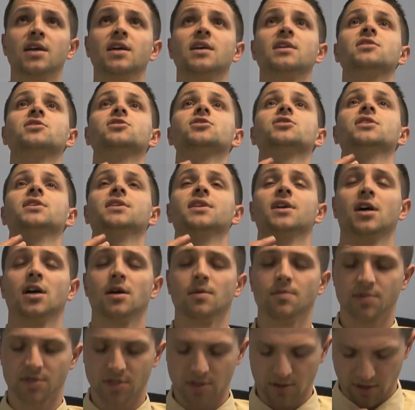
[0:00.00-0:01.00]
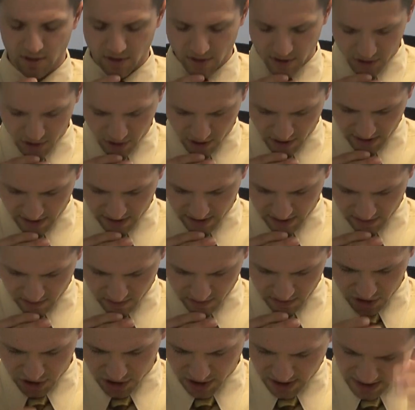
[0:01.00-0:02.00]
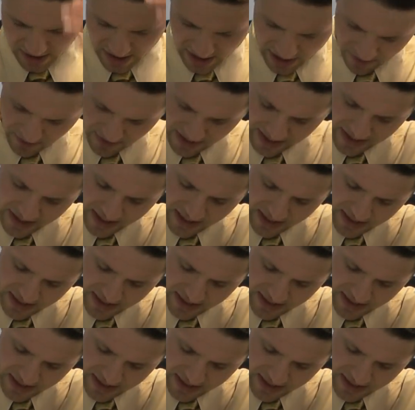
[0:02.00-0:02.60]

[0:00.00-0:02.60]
and chin up, so you can start chin down like